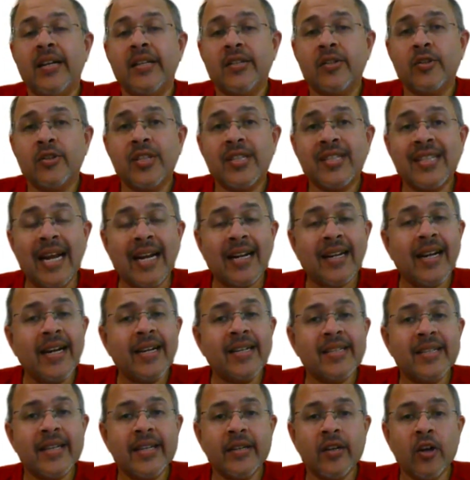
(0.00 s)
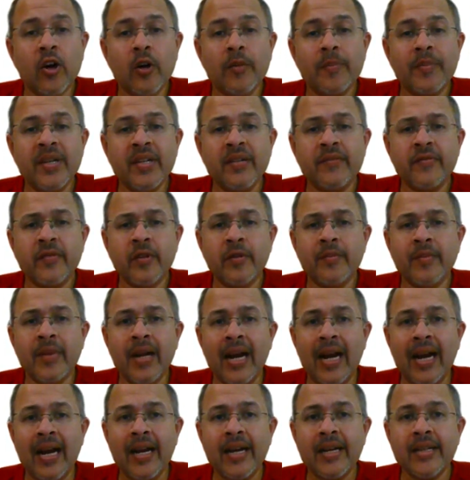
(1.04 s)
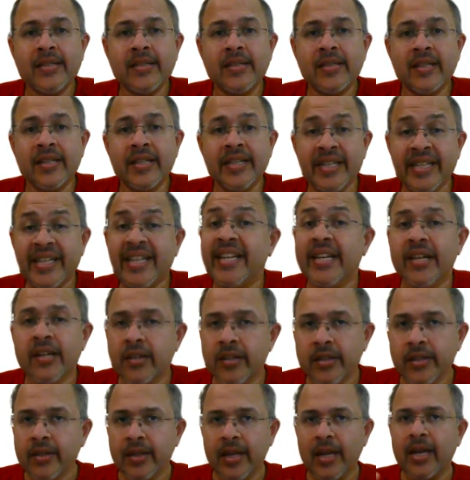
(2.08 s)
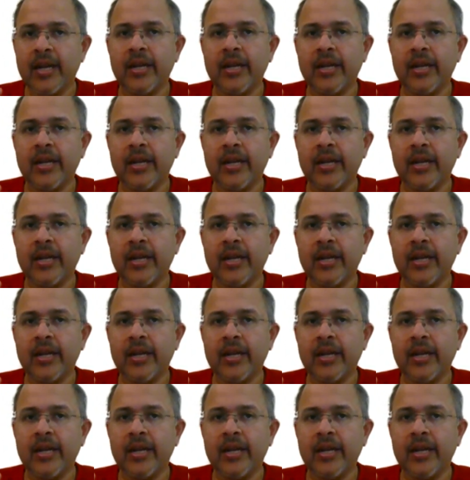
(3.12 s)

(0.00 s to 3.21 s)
So the satellites can orbit from as near,